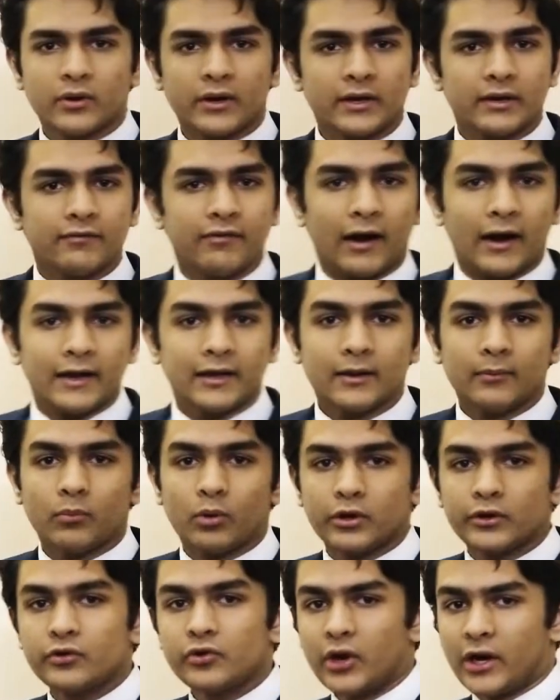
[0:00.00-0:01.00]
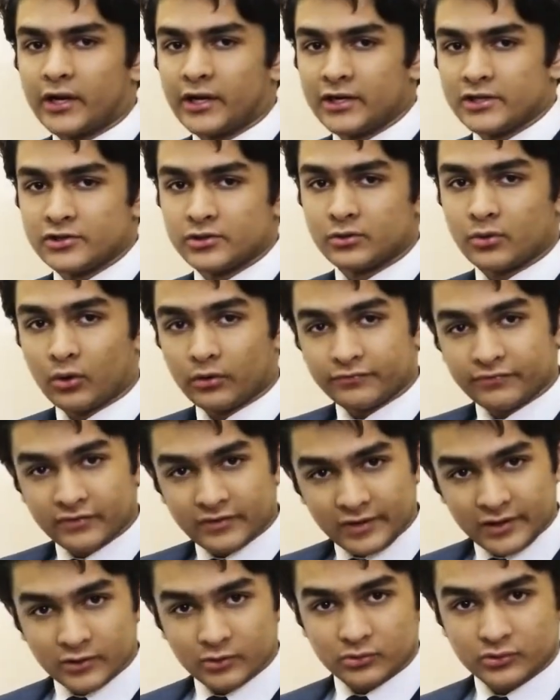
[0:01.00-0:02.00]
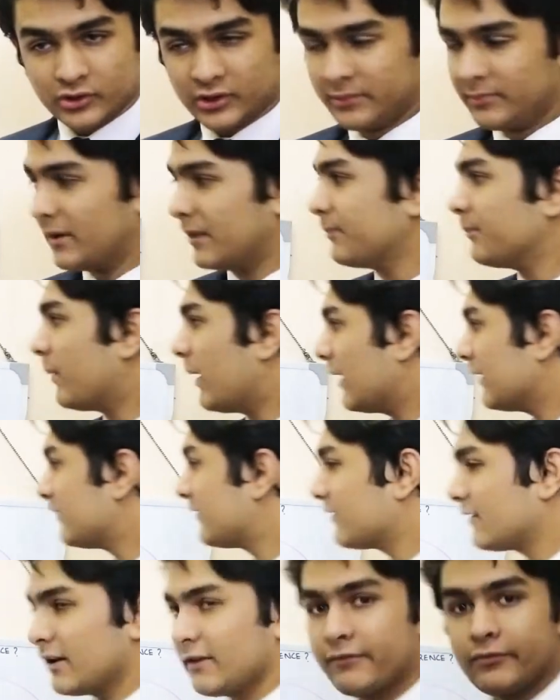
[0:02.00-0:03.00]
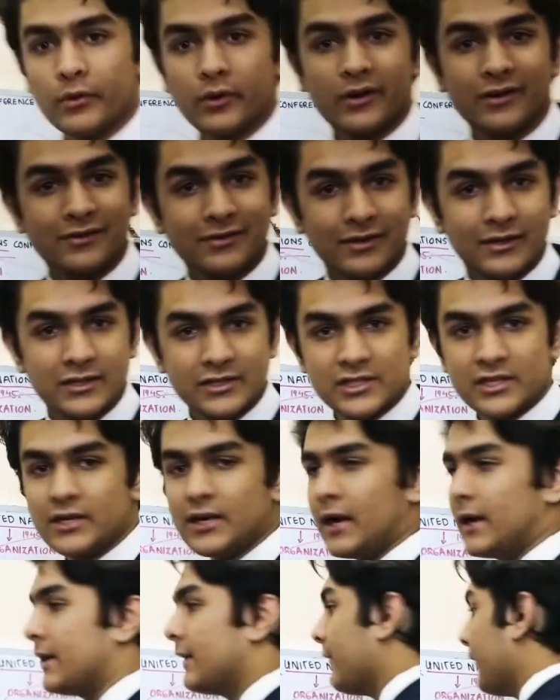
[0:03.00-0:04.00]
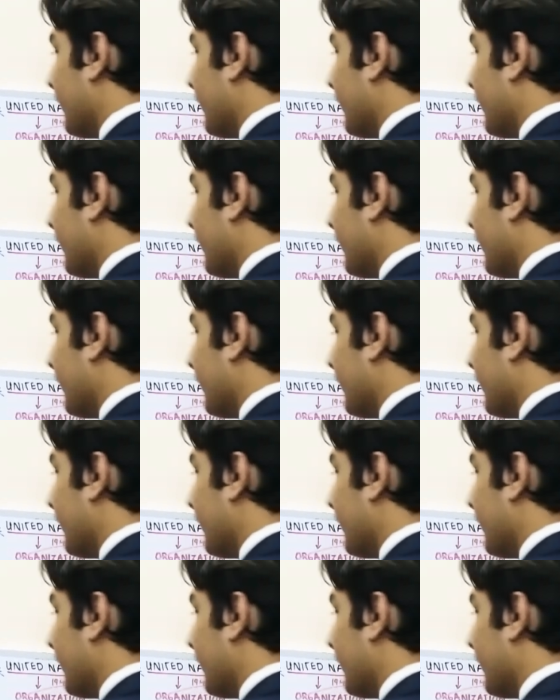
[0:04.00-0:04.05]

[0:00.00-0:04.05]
you can divide the modern United Nations conference into three main parts. If you're researching